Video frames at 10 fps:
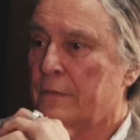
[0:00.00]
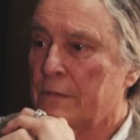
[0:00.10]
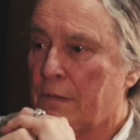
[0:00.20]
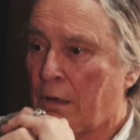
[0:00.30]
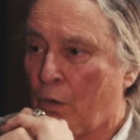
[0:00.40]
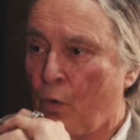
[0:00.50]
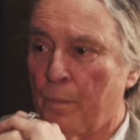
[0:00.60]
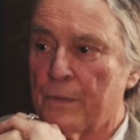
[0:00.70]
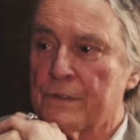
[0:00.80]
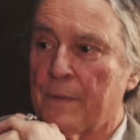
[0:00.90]
Yeah. Our whole
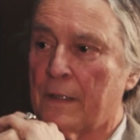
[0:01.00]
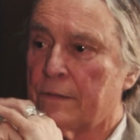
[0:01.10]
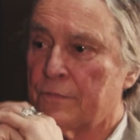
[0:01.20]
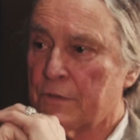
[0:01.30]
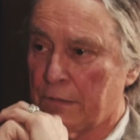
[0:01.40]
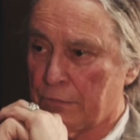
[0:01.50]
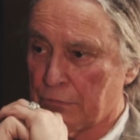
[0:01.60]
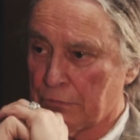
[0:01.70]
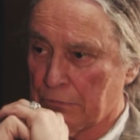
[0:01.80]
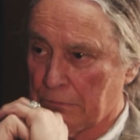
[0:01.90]
perspective
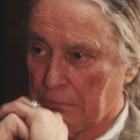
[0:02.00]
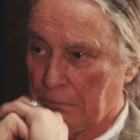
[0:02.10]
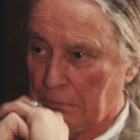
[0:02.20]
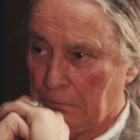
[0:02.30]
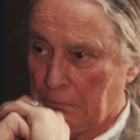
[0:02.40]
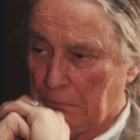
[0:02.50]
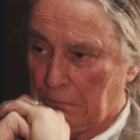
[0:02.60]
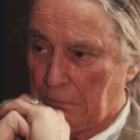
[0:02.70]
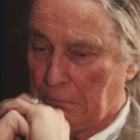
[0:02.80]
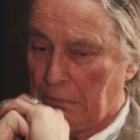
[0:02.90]
changes.
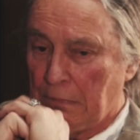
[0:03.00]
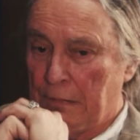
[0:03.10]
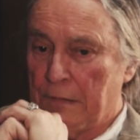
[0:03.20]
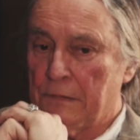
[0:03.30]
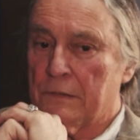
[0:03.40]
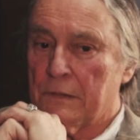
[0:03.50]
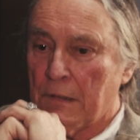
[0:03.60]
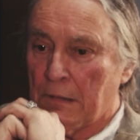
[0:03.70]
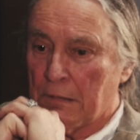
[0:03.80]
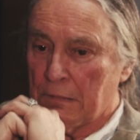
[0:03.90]
And
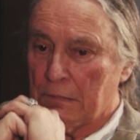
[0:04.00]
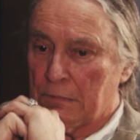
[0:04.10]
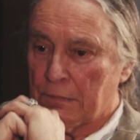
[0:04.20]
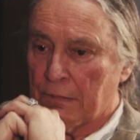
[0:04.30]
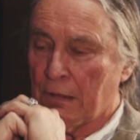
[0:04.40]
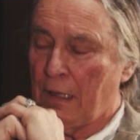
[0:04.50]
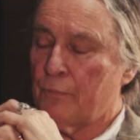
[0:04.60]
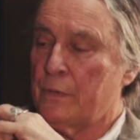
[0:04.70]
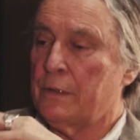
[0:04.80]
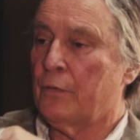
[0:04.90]
uh, the
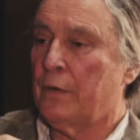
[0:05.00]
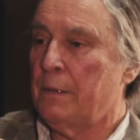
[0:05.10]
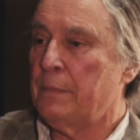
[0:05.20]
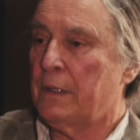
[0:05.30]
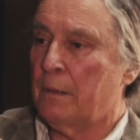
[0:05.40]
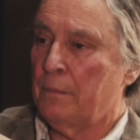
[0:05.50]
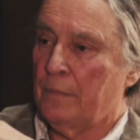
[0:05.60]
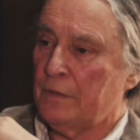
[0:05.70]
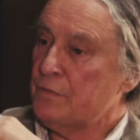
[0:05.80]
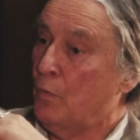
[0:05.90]
life we can create become
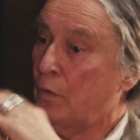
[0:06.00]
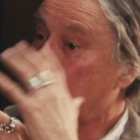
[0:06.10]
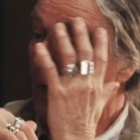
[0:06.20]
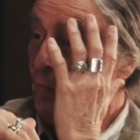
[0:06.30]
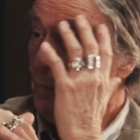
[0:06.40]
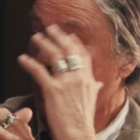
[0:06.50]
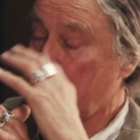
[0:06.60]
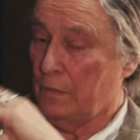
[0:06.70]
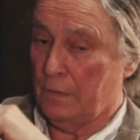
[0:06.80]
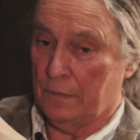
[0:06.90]
much more comfortable.